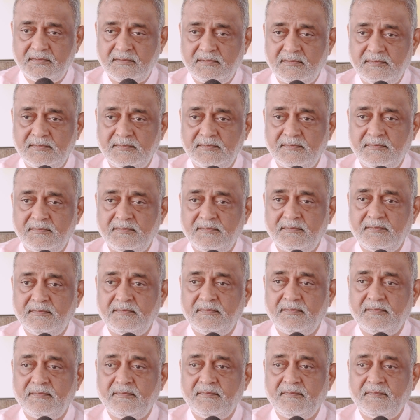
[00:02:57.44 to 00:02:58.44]

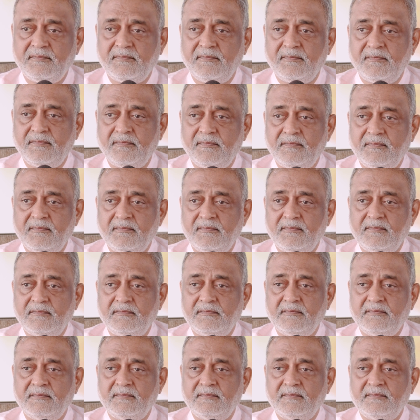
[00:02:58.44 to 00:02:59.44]

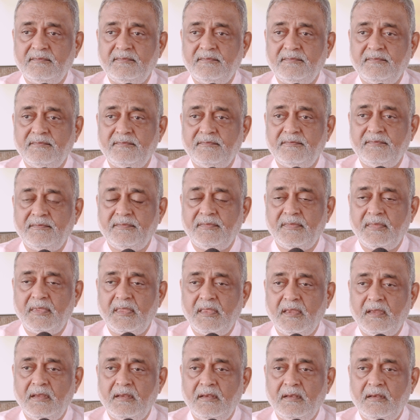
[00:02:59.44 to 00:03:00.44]

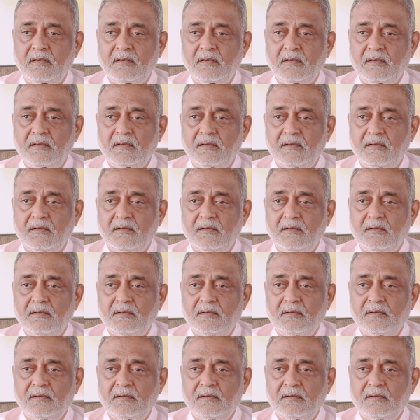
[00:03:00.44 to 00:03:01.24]
(silence)